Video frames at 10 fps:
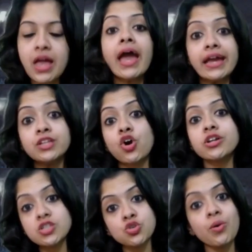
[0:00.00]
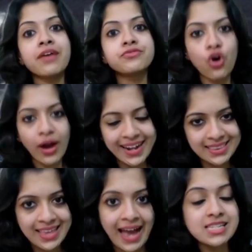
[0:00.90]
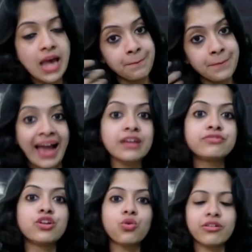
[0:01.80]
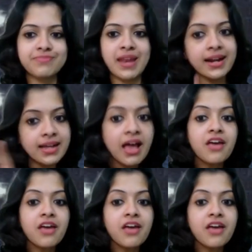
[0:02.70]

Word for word: In order to avoid that backflow of blood,